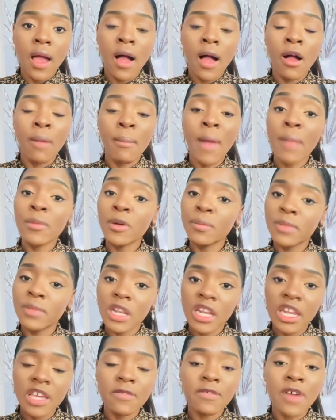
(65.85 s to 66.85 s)
I'm a
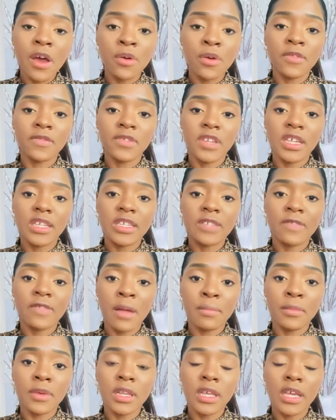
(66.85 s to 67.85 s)
believer of this,
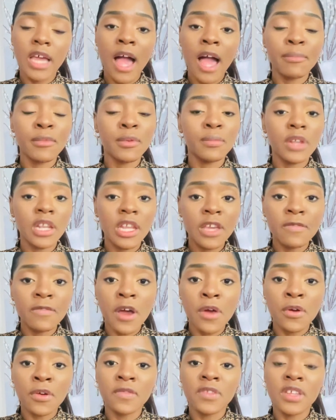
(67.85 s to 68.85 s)
family. I'm a
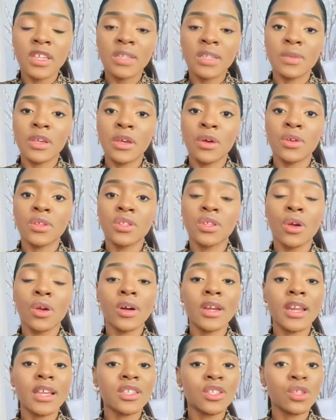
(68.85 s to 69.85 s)
believer of this because
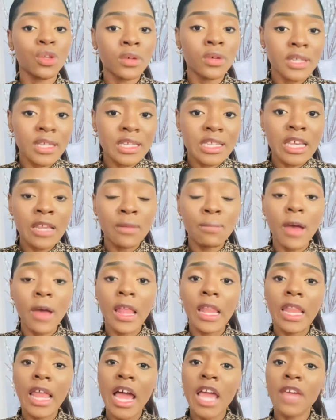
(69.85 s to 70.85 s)
God has done this in my
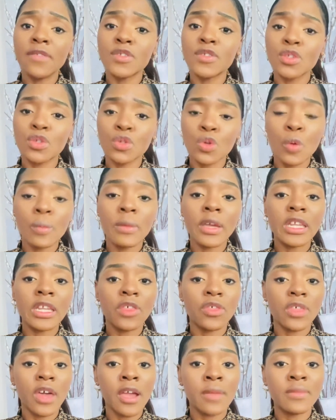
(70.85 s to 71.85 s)
life so
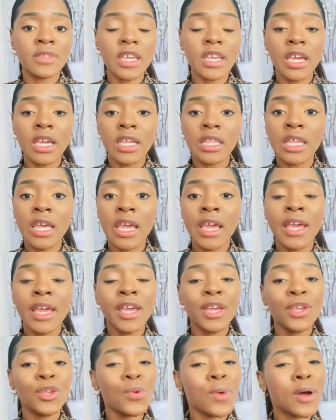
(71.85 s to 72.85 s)
many times. And
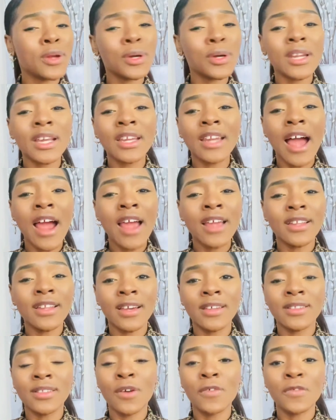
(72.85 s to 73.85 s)
you are not an
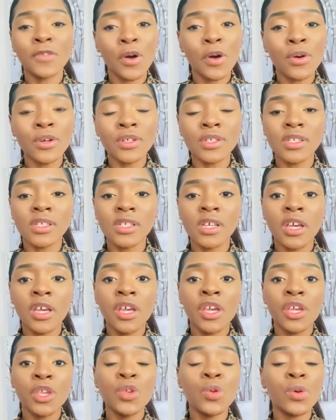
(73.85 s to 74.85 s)
island, of course.
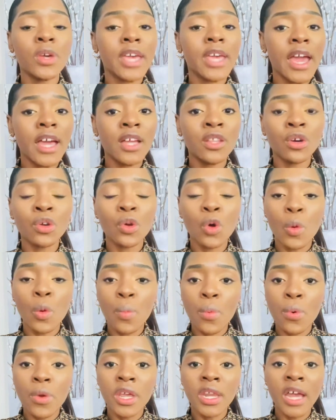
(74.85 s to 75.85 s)
You cannot
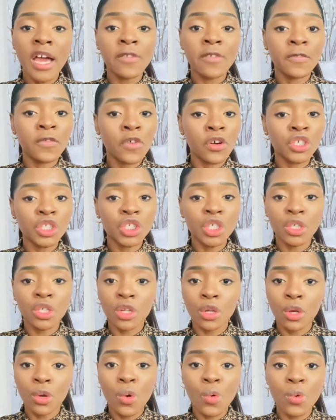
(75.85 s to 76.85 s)
operate and
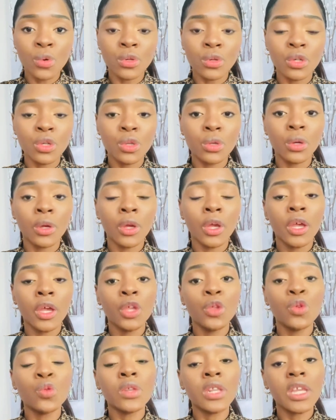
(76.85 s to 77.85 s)
function
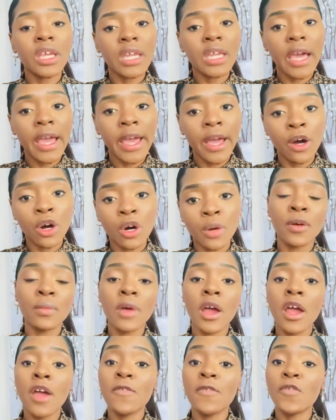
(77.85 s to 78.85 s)
alone. You need
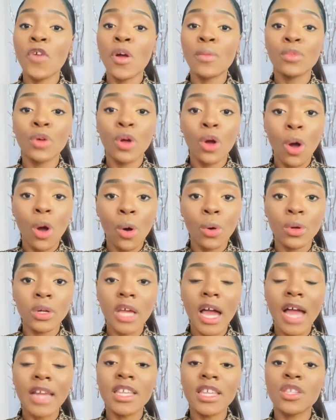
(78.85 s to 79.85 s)
help from
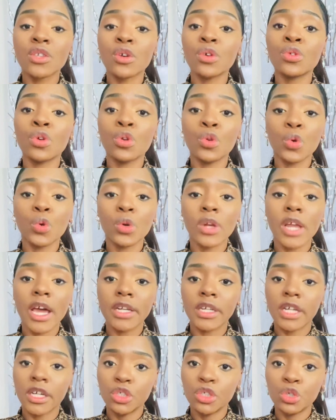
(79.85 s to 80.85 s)
God, and He's going to do
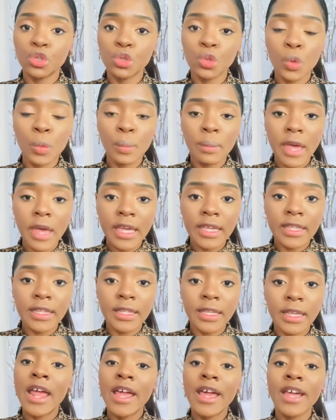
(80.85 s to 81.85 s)
that through
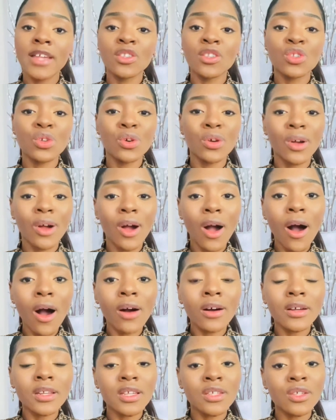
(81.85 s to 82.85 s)
men. And so
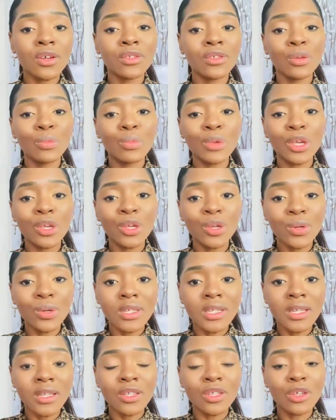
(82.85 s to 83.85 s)
God is going to be
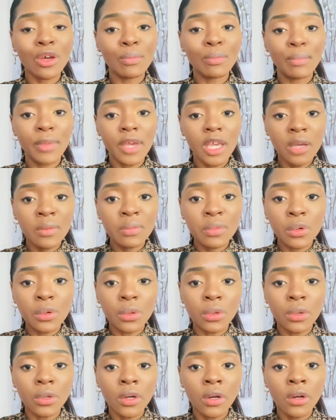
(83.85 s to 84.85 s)
using some
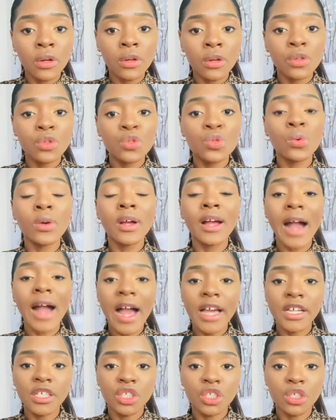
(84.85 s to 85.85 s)
people to
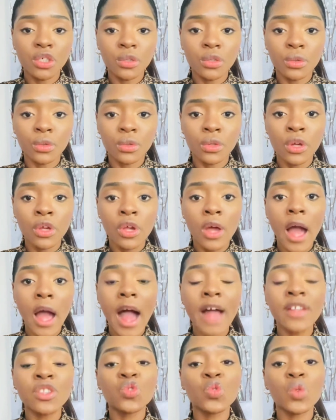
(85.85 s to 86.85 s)
guide you
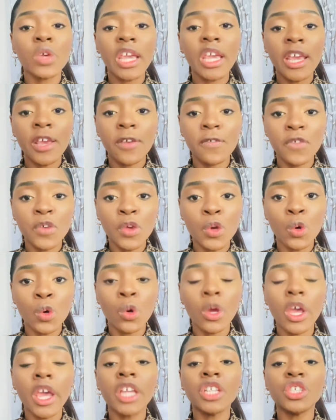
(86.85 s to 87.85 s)
and to give
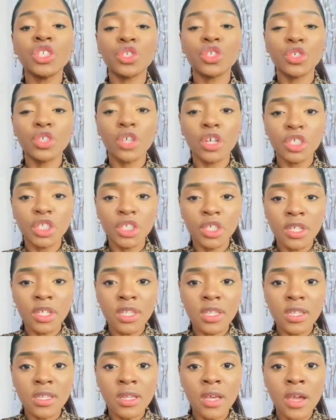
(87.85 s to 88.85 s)
you
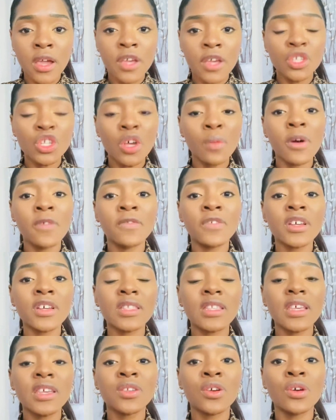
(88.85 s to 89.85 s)
instructions. Some of
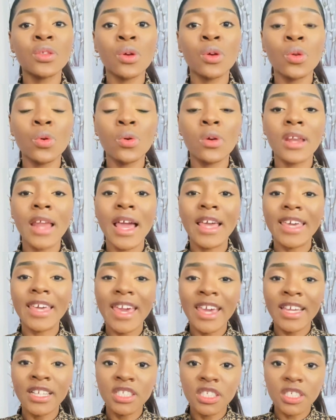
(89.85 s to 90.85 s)
us is gonna look
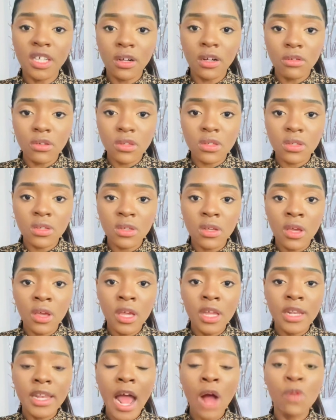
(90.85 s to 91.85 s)
like angels
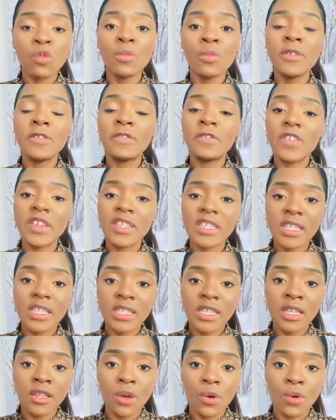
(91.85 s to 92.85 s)
that will be
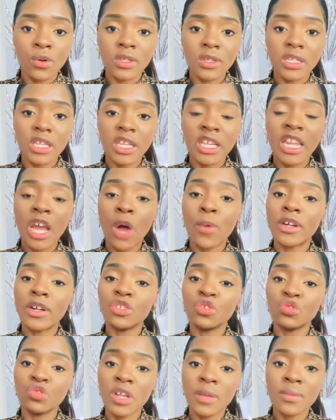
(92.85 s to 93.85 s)
visiting us in our
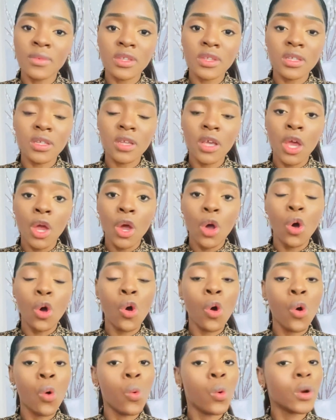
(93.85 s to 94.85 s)
dreams,
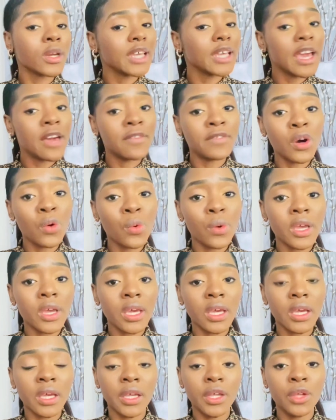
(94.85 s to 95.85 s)
or whatever
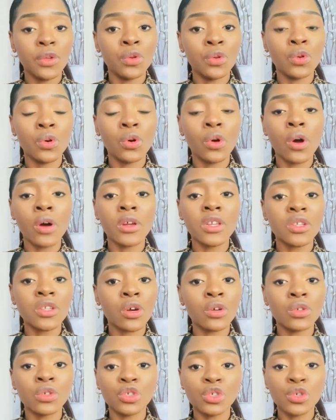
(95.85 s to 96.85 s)
way, you know, God is
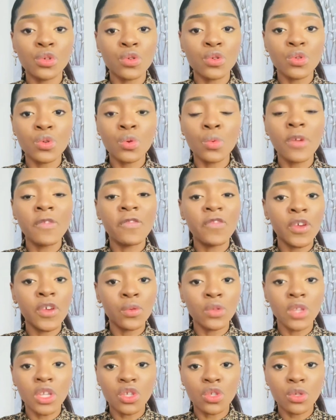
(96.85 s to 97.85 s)
gonna choose to
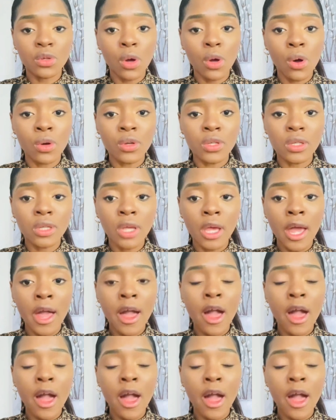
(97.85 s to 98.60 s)
reveal this to us.